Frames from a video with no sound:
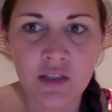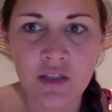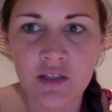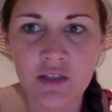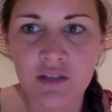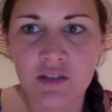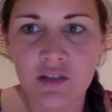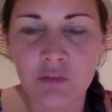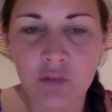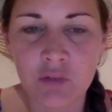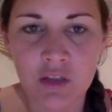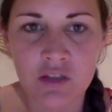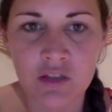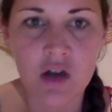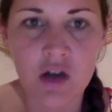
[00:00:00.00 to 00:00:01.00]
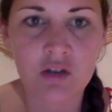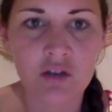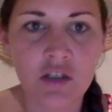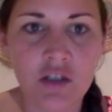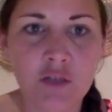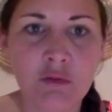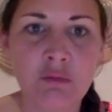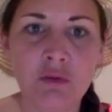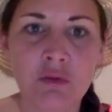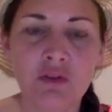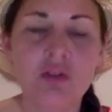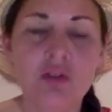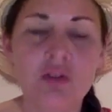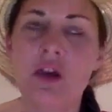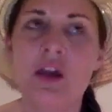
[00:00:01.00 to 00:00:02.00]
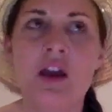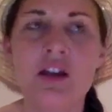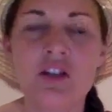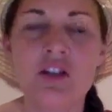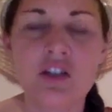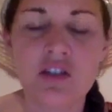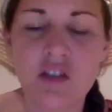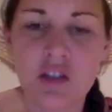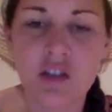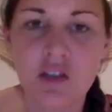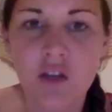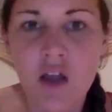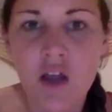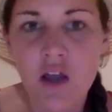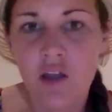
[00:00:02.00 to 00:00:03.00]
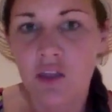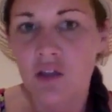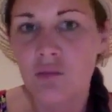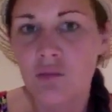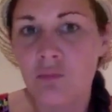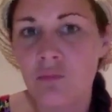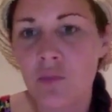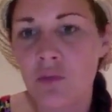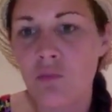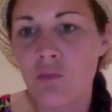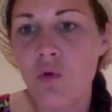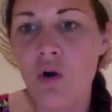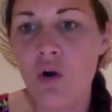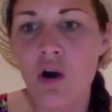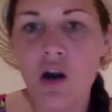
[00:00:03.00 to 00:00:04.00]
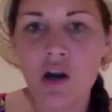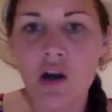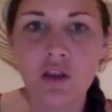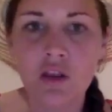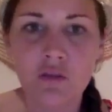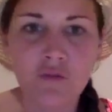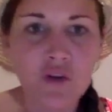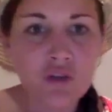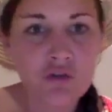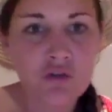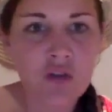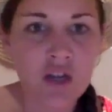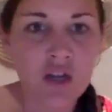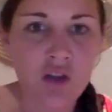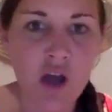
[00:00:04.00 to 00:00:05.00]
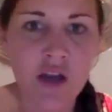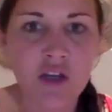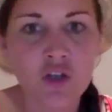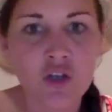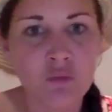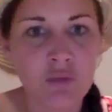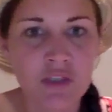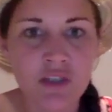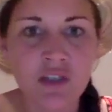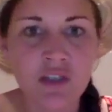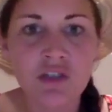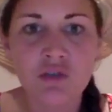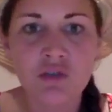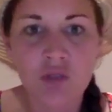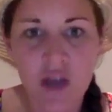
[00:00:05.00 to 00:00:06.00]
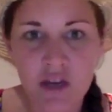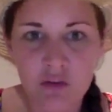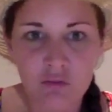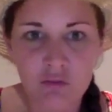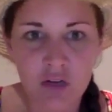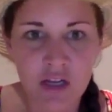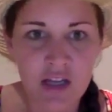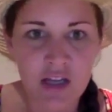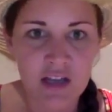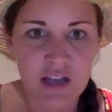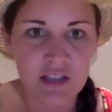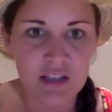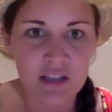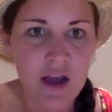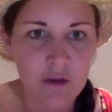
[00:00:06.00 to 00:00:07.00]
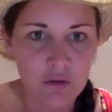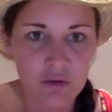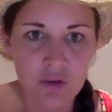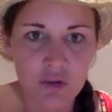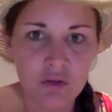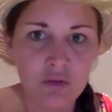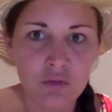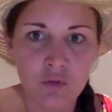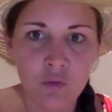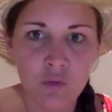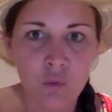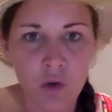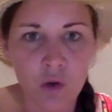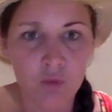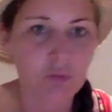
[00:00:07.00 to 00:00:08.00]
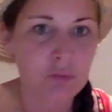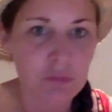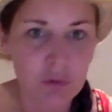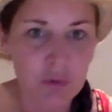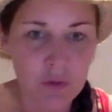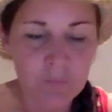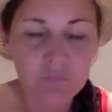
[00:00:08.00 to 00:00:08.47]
it's something that's hard to teach people too. I just think the further you get along in your business, you kind of realize how to work with people.